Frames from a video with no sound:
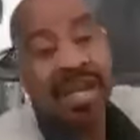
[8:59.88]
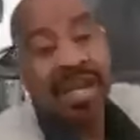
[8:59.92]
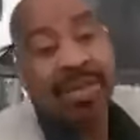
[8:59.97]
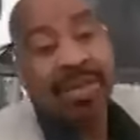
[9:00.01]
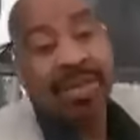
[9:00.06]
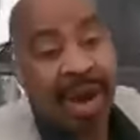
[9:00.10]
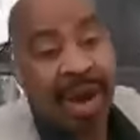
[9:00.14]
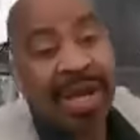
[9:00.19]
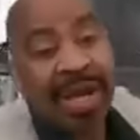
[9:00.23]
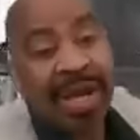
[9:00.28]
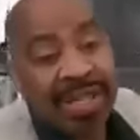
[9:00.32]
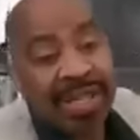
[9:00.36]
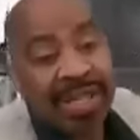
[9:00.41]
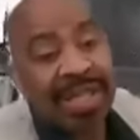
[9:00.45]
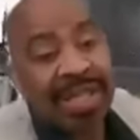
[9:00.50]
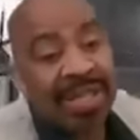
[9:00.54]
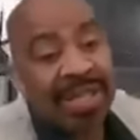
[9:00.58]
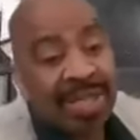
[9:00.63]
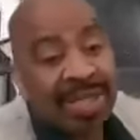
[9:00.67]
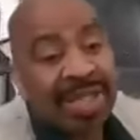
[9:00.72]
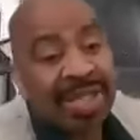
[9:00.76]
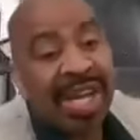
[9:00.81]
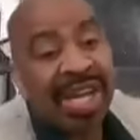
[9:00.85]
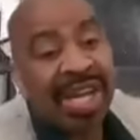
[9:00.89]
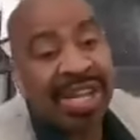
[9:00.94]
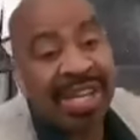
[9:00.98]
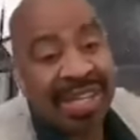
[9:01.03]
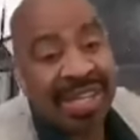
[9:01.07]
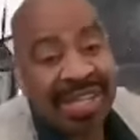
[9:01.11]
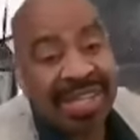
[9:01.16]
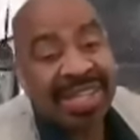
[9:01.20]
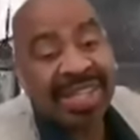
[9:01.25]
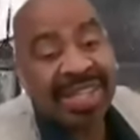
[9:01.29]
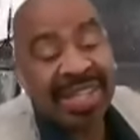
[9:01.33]
You said it.
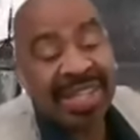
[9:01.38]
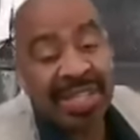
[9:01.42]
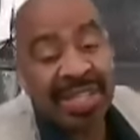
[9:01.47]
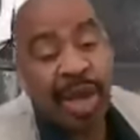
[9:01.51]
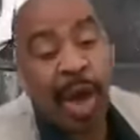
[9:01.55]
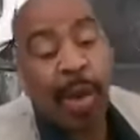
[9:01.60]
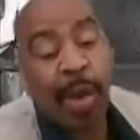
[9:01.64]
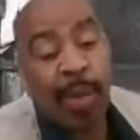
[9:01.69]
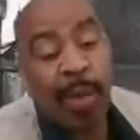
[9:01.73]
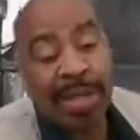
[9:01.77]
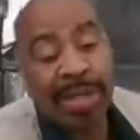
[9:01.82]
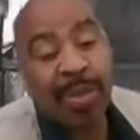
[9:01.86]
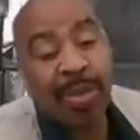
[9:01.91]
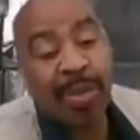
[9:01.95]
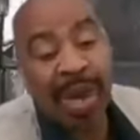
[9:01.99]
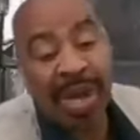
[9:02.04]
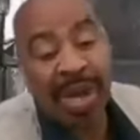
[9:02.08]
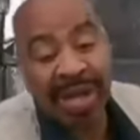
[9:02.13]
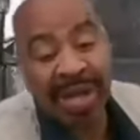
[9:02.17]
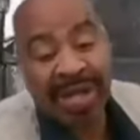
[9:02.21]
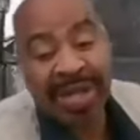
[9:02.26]
There's always a way.